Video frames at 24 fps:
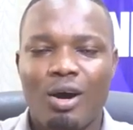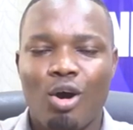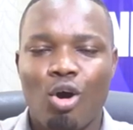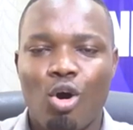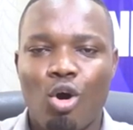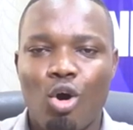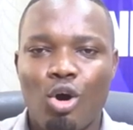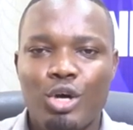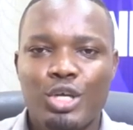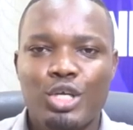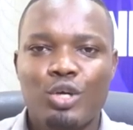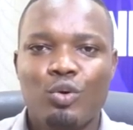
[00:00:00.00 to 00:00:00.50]

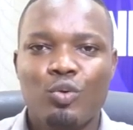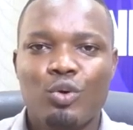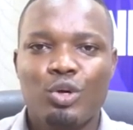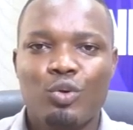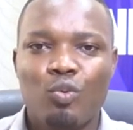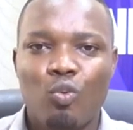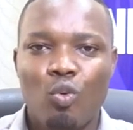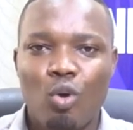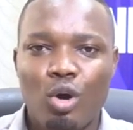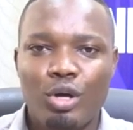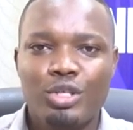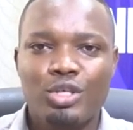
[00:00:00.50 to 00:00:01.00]
or you would
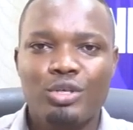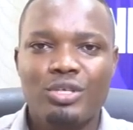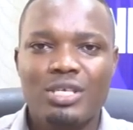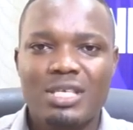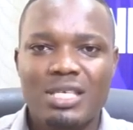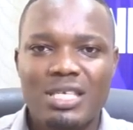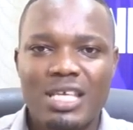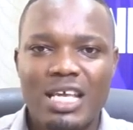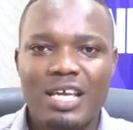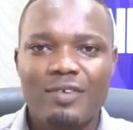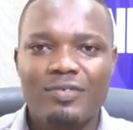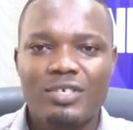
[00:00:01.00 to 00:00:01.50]
want to
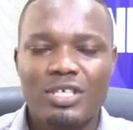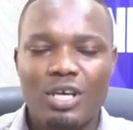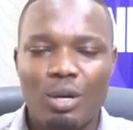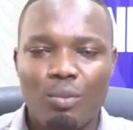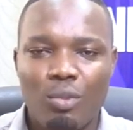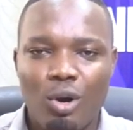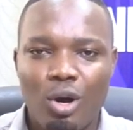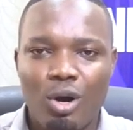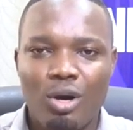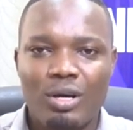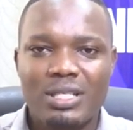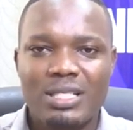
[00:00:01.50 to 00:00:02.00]
save
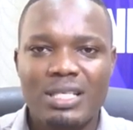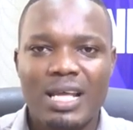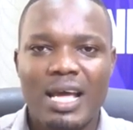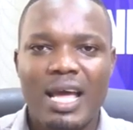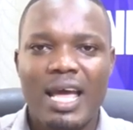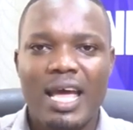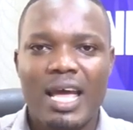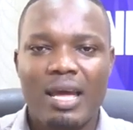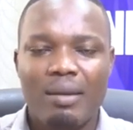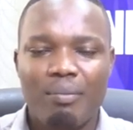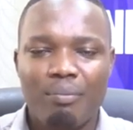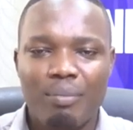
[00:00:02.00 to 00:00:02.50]
some cost
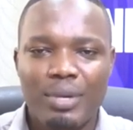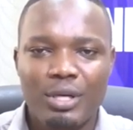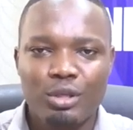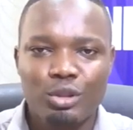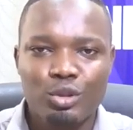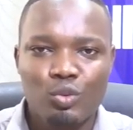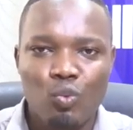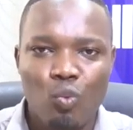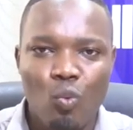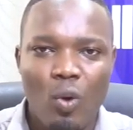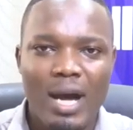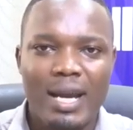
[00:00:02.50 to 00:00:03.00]
and
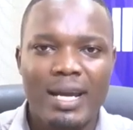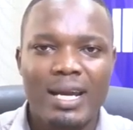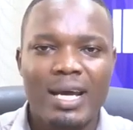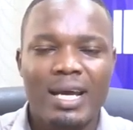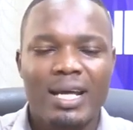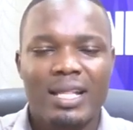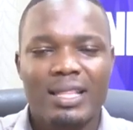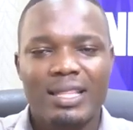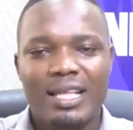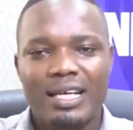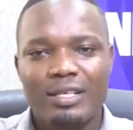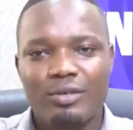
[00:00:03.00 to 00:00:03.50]
build one
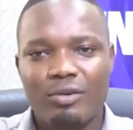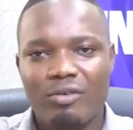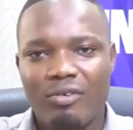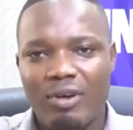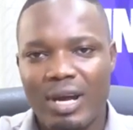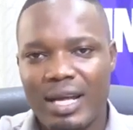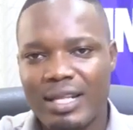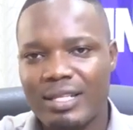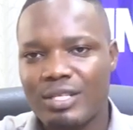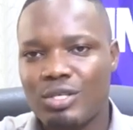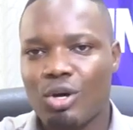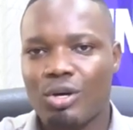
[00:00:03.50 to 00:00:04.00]
that
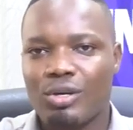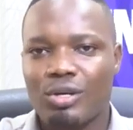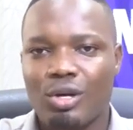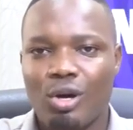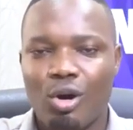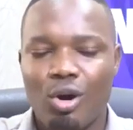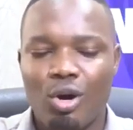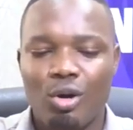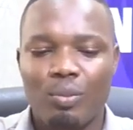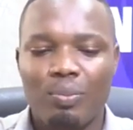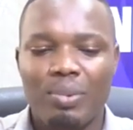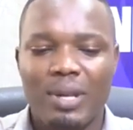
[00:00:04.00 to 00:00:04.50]
runs on
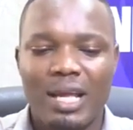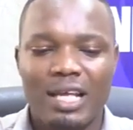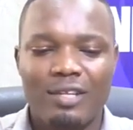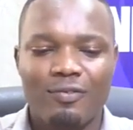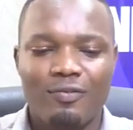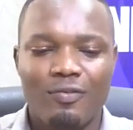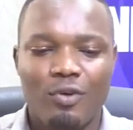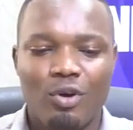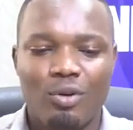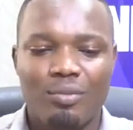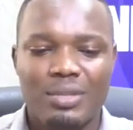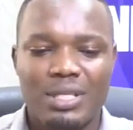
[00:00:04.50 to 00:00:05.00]
all
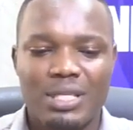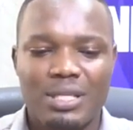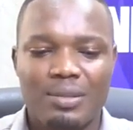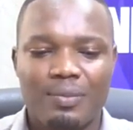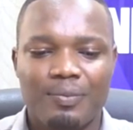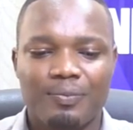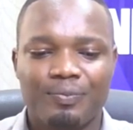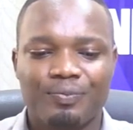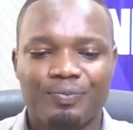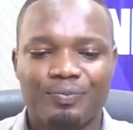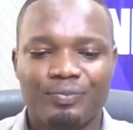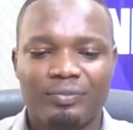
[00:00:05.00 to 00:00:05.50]
platforms?
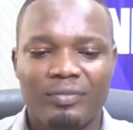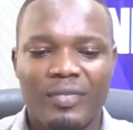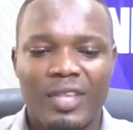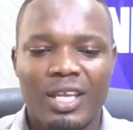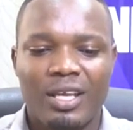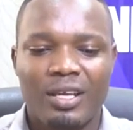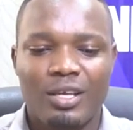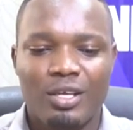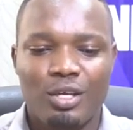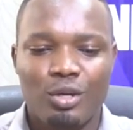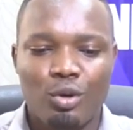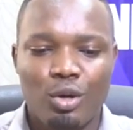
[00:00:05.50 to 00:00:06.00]

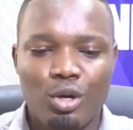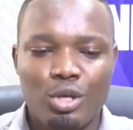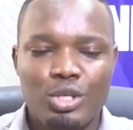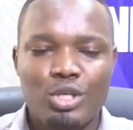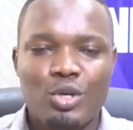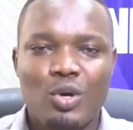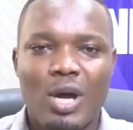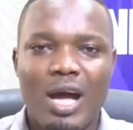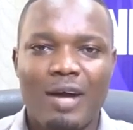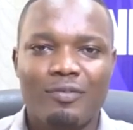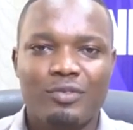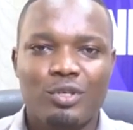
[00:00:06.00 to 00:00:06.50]
You
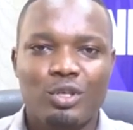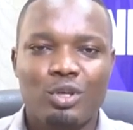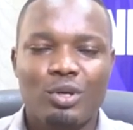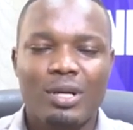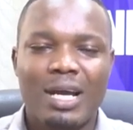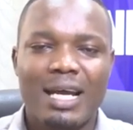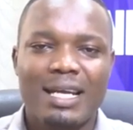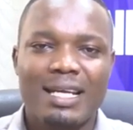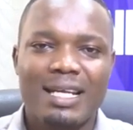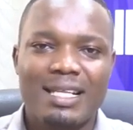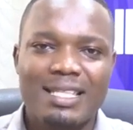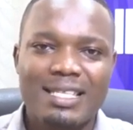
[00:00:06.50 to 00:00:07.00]
also have to
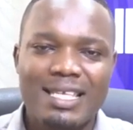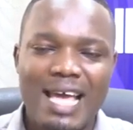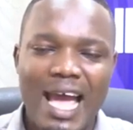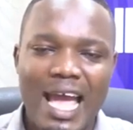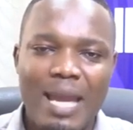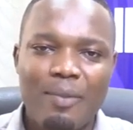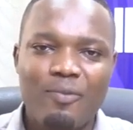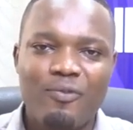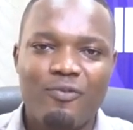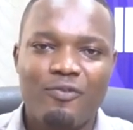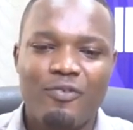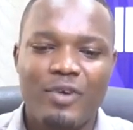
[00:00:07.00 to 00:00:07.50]
look at the
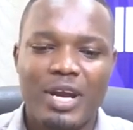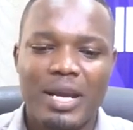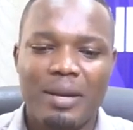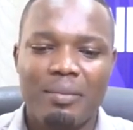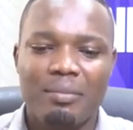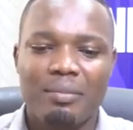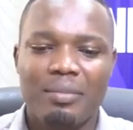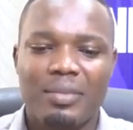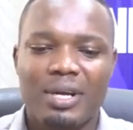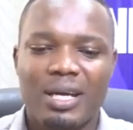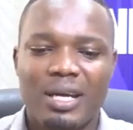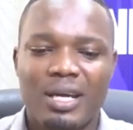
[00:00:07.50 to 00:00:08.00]
time
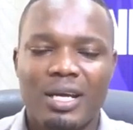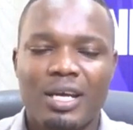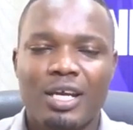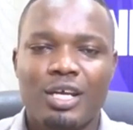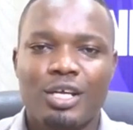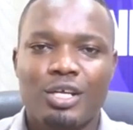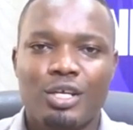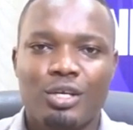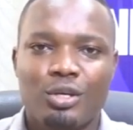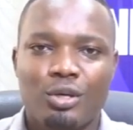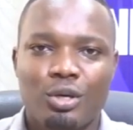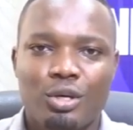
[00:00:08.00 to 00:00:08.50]
frame.
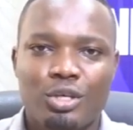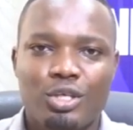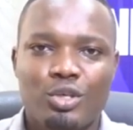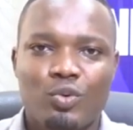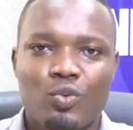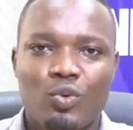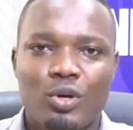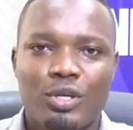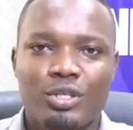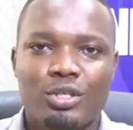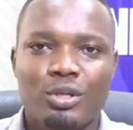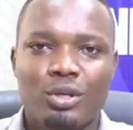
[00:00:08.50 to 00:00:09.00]
You also
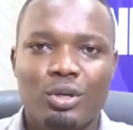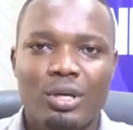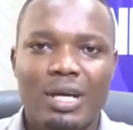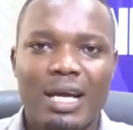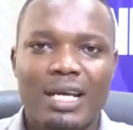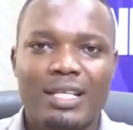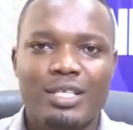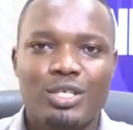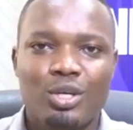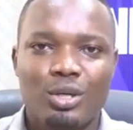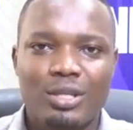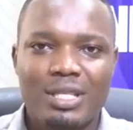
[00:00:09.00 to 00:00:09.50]
want to look
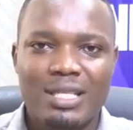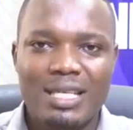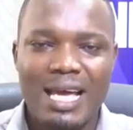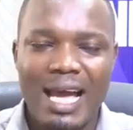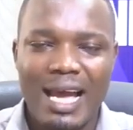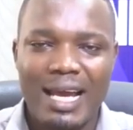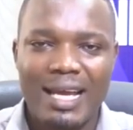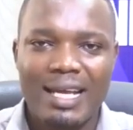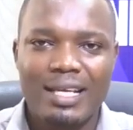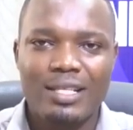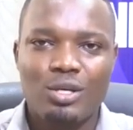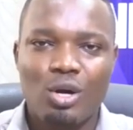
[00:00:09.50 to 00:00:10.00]
at your
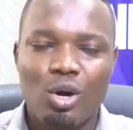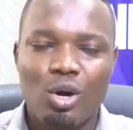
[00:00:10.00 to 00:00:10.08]
target